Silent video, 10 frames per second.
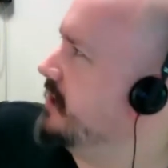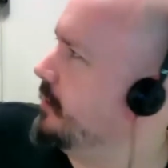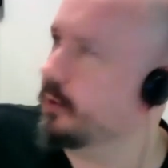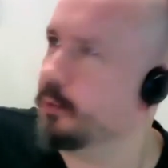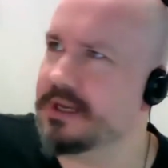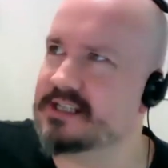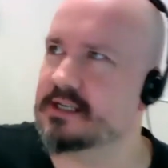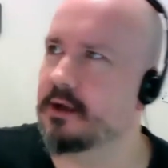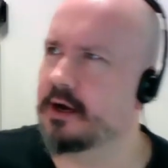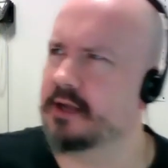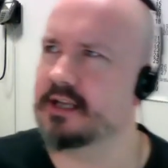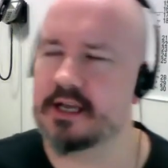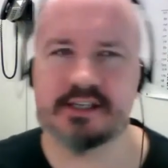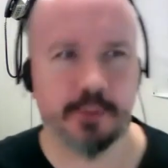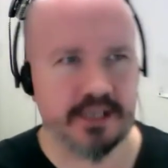couple of weeks ago. I think
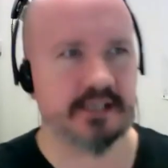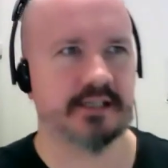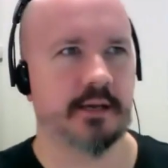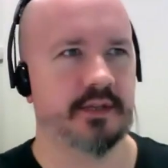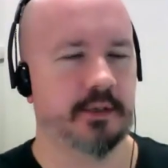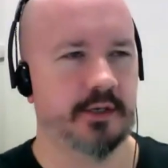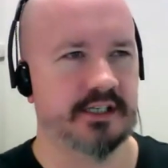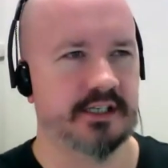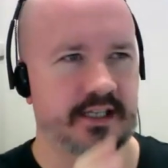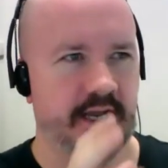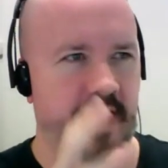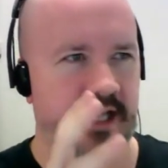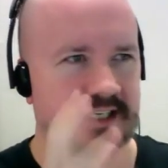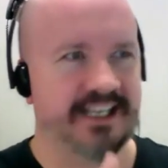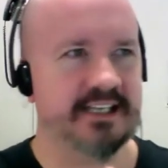I tweeted something, which is that
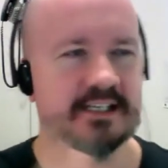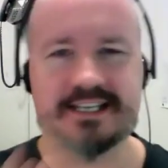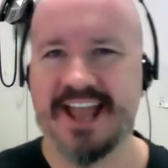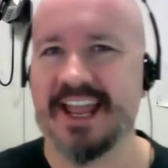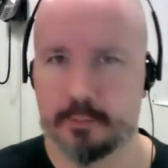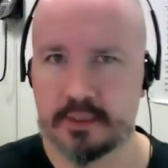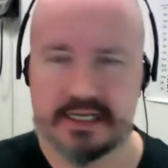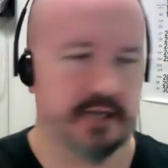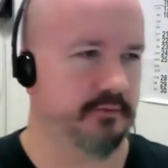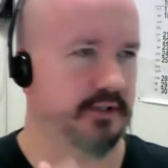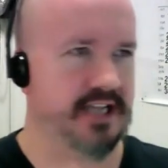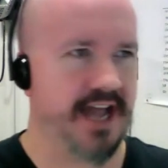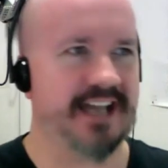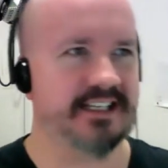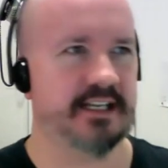I need a name for the
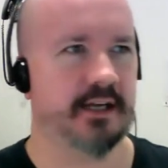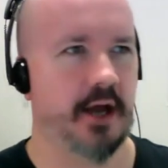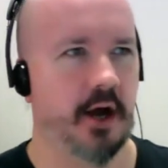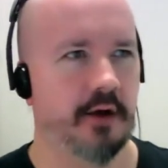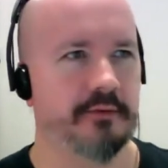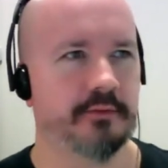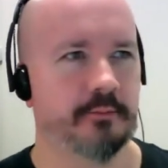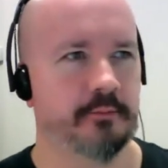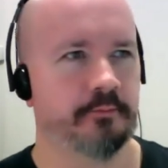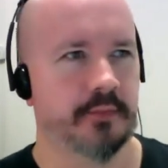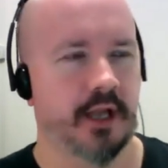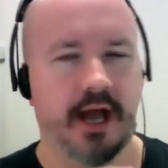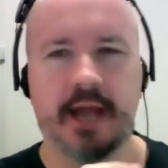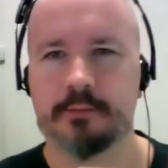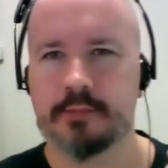idea of
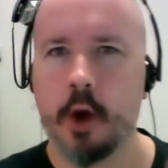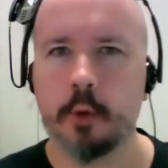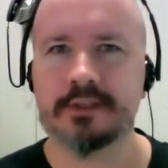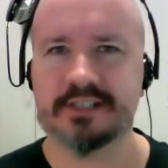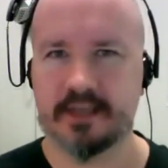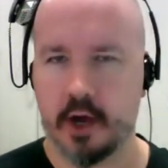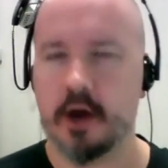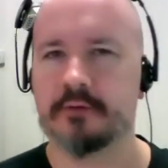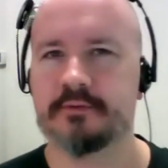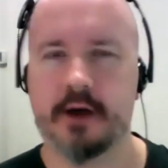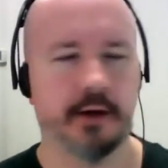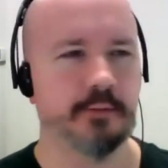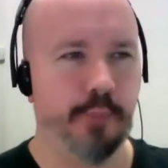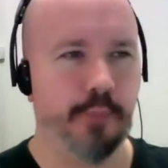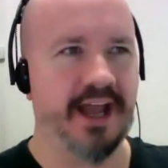I'm holding off
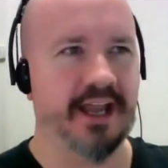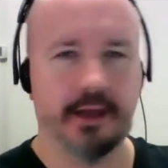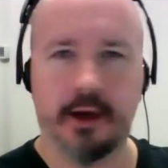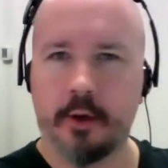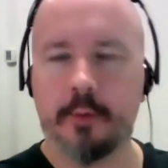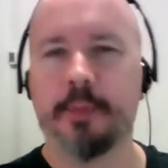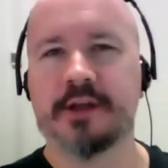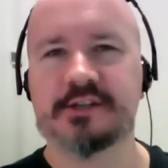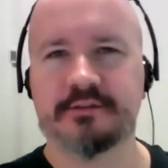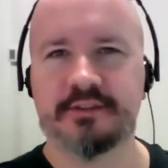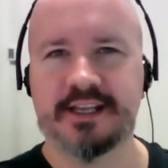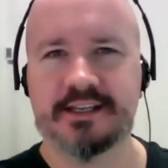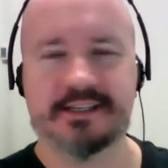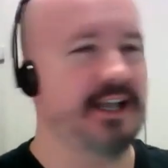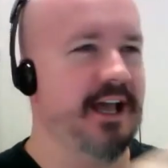on buying a whole bunch of things